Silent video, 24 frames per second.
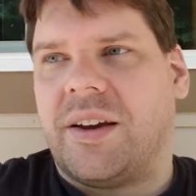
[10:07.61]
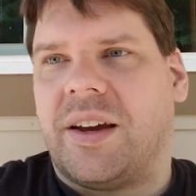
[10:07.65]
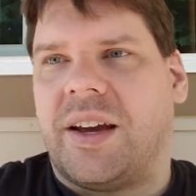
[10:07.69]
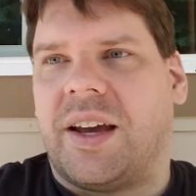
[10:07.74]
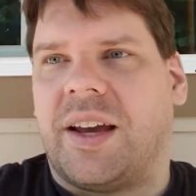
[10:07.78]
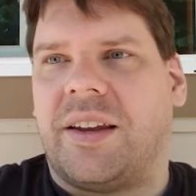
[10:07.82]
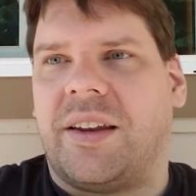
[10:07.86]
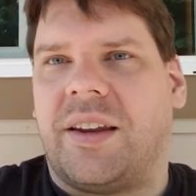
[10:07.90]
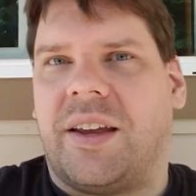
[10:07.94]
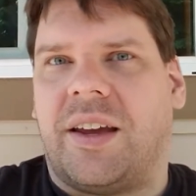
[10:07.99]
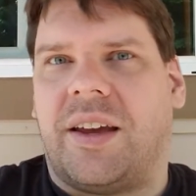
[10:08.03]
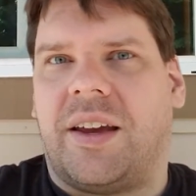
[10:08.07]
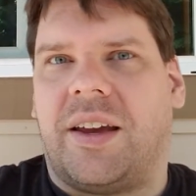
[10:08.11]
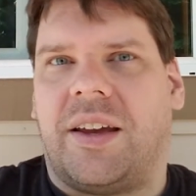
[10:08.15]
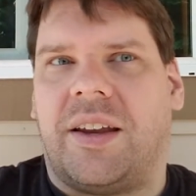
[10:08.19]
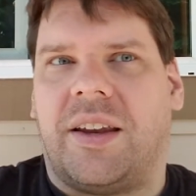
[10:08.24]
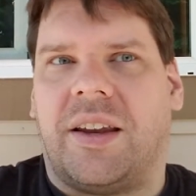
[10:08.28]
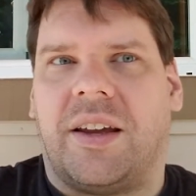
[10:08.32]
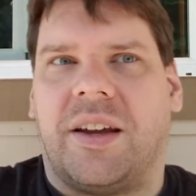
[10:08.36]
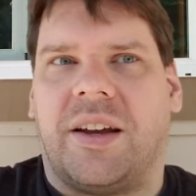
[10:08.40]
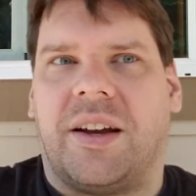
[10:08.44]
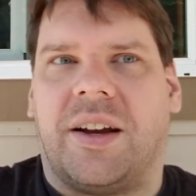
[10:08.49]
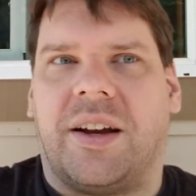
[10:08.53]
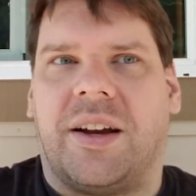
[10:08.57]
And then
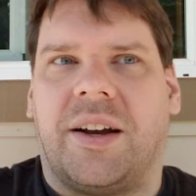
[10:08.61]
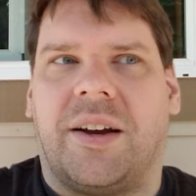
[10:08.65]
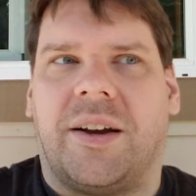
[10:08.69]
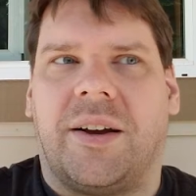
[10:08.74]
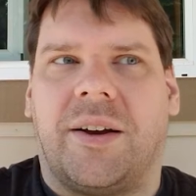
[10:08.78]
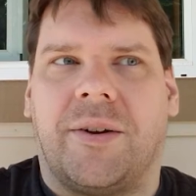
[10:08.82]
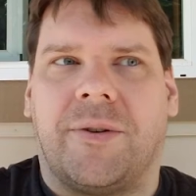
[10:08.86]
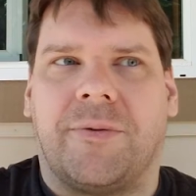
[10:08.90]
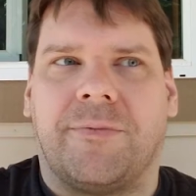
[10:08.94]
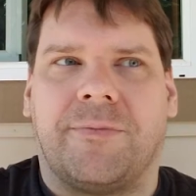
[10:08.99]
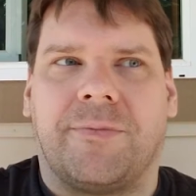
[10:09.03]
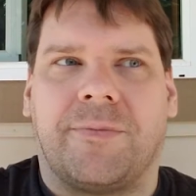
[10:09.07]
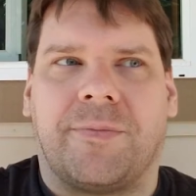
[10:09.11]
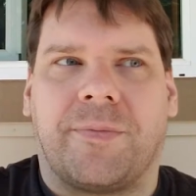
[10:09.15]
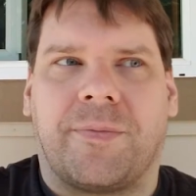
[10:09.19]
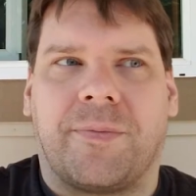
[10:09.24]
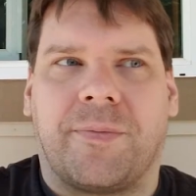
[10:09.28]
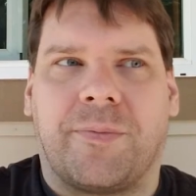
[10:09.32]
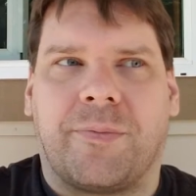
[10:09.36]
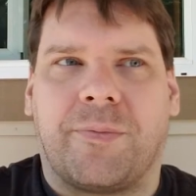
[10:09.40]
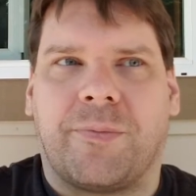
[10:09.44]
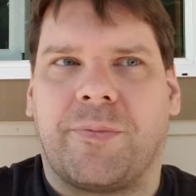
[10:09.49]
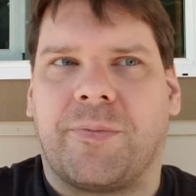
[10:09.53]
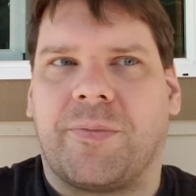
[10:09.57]

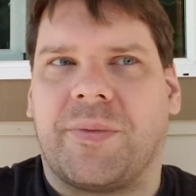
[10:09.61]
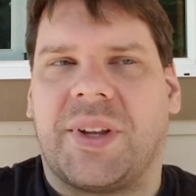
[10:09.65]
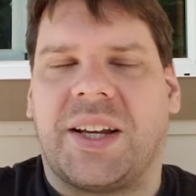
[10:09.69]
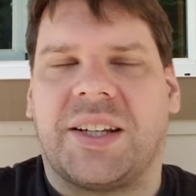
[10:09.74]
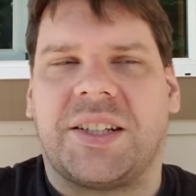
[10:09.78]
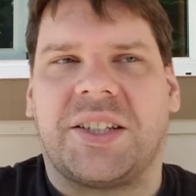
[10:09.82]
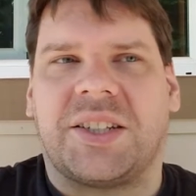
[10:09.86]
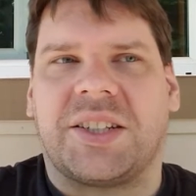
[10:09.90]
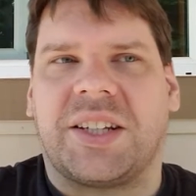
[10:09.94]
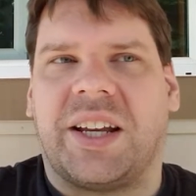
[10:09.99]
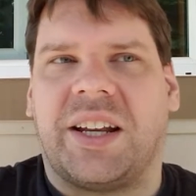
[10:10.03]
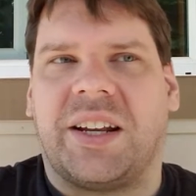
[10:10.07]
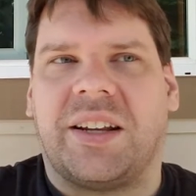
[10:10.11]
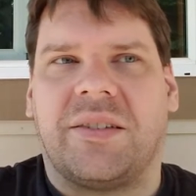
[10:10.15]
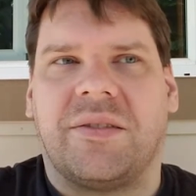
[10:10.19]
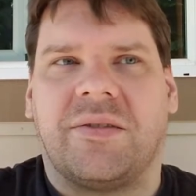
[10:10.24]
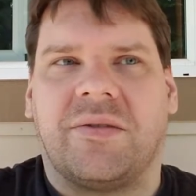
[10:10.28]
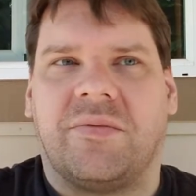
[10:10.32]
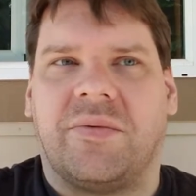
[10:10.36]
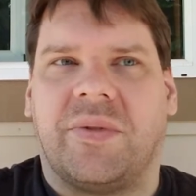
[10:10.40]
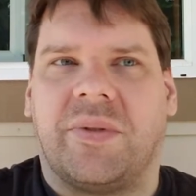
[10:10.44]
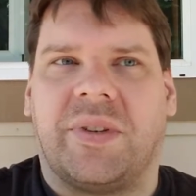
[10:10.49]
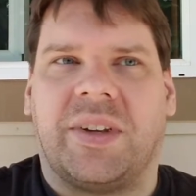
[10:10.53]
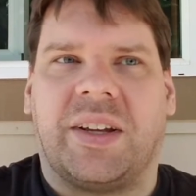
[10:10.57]
let's just get
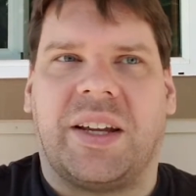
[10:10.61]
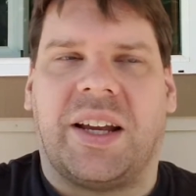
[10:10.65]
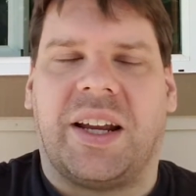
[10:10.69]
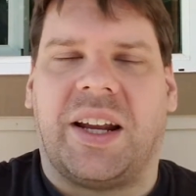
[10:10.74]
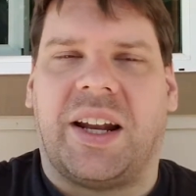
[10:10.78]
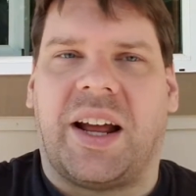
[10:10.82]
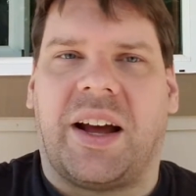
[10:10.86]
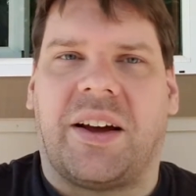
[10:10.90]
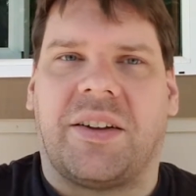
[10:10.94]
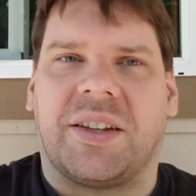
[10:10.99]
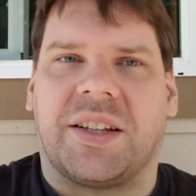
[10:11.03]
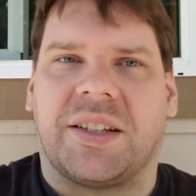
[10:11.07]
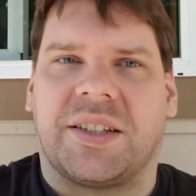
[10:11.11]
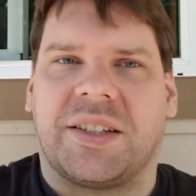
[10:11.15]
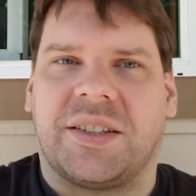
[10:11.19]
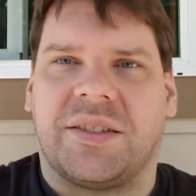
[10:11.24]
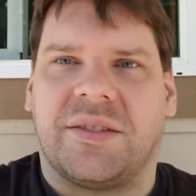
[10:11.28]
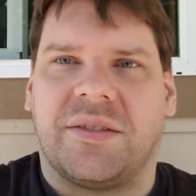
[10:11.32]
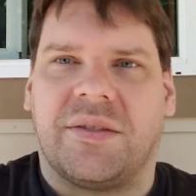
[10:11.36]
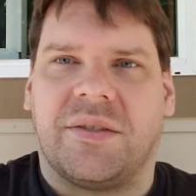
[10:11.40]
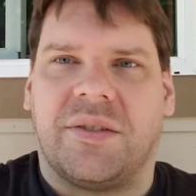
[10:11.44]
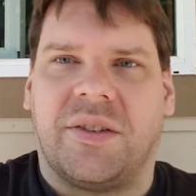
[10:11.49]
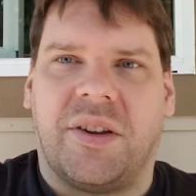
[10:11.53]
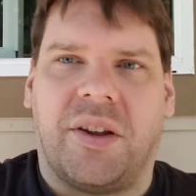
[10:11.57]
it out. This
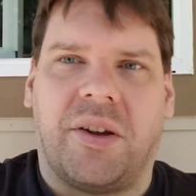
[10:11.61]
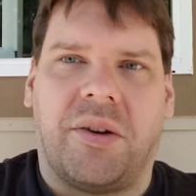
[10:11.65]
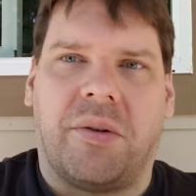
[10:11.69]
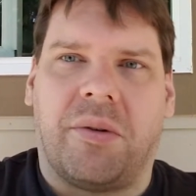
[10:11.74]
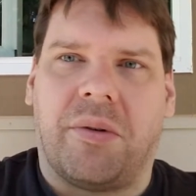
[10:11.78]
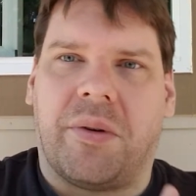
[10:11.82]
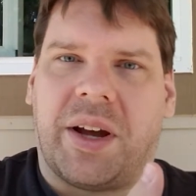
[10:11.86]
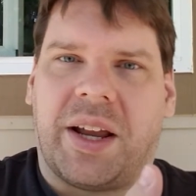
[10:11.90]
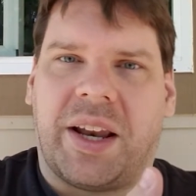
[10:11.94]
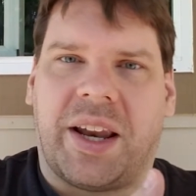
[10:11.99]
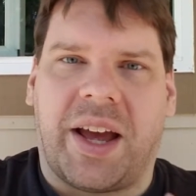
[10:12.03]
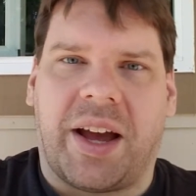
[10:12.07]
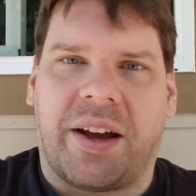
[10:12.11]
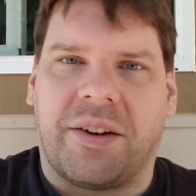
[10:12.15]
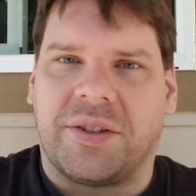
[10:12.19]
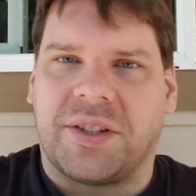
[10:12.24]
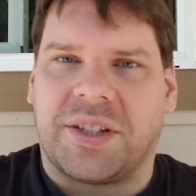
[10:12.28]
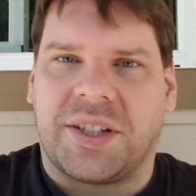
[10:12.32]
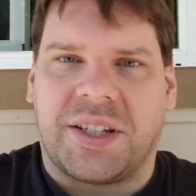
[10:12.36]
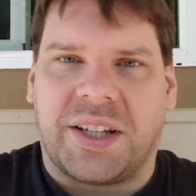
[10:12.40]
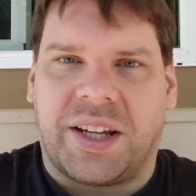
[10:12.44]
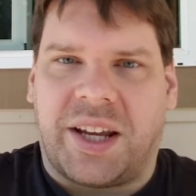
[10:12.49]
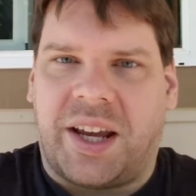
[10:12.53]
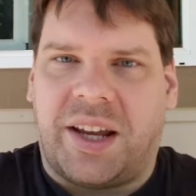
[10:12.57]
new
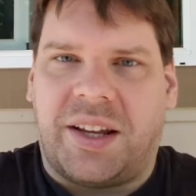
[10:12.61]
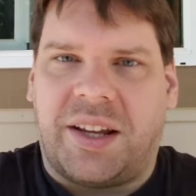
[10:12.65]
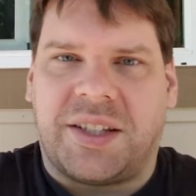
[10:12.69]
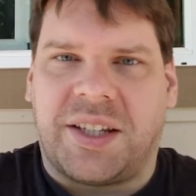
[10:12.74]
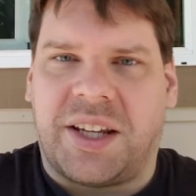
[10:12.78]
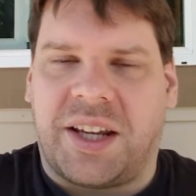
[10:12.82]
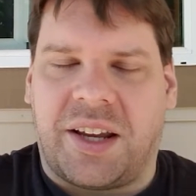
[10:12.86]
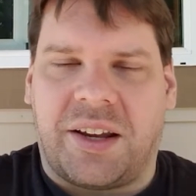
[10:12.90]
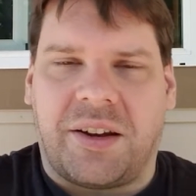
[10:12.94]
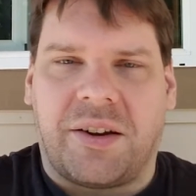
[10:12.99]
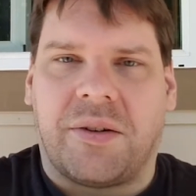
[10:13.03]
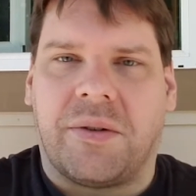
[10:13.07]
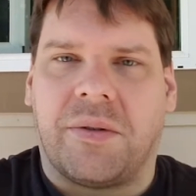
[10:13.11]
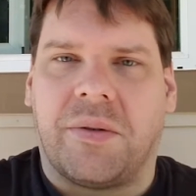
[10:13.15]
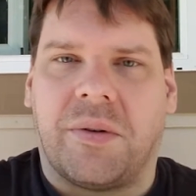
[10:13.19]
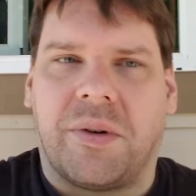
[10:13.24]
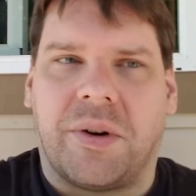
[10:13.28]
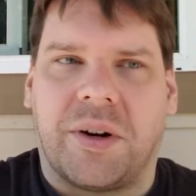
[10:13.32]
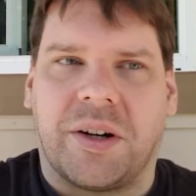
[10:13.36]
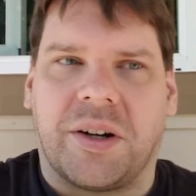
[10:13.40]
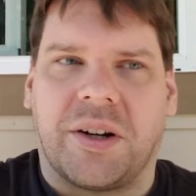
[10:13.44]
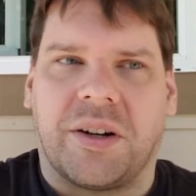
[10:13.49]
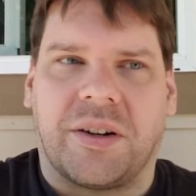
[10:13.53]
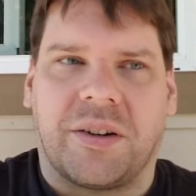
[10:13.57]
announced 18
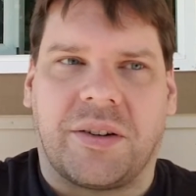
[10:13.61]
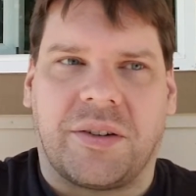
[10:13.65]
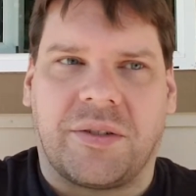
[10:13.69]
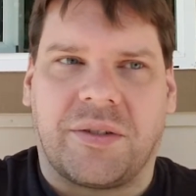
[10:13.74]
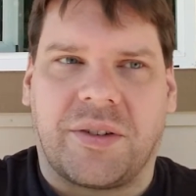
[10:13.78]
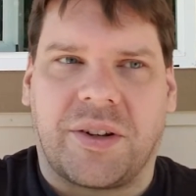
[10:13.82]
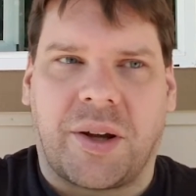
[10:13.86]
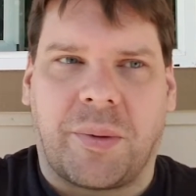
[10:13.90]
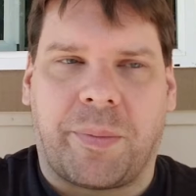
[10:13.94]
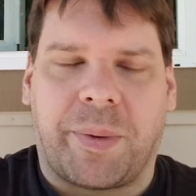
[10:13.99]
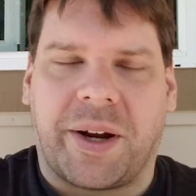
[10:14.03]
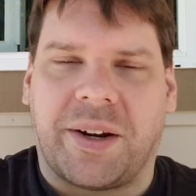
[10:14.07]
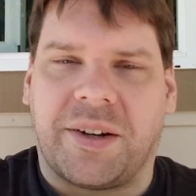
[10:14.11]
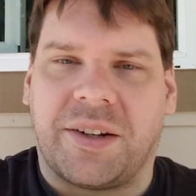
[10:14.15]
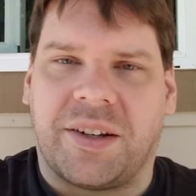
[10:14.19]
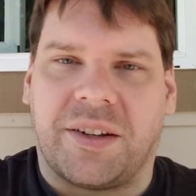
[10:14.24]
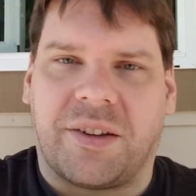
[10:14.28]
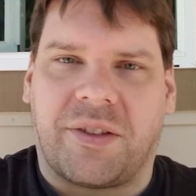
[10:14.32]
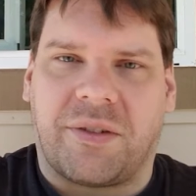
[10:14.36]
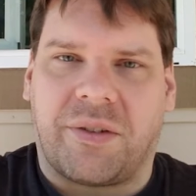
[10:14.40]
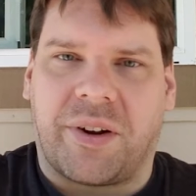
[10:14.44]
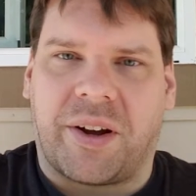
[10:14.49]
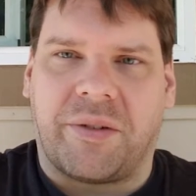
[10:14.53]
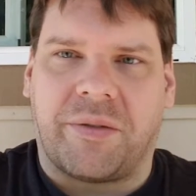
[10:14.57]
core compared to
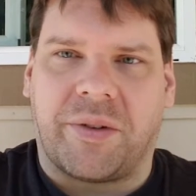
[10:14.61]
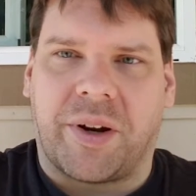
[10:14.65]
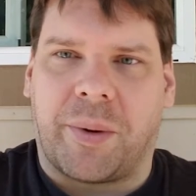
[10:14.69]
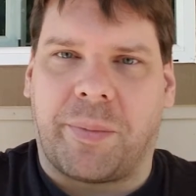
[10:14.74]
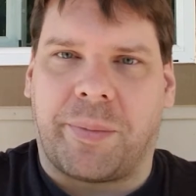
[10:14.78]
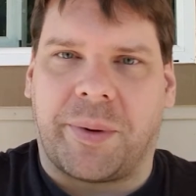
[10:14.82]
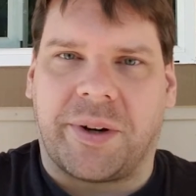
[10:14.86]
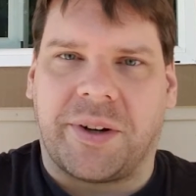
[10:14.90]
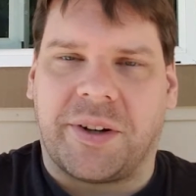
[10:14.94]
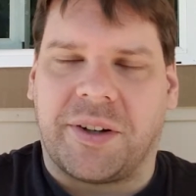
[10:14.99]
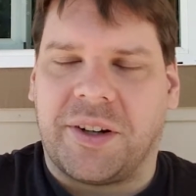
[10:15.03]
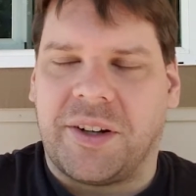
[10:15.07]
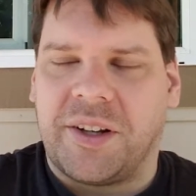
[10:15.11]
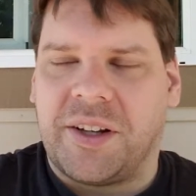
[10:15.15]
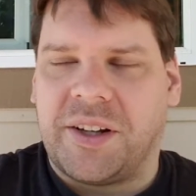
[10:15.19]
Threadripper.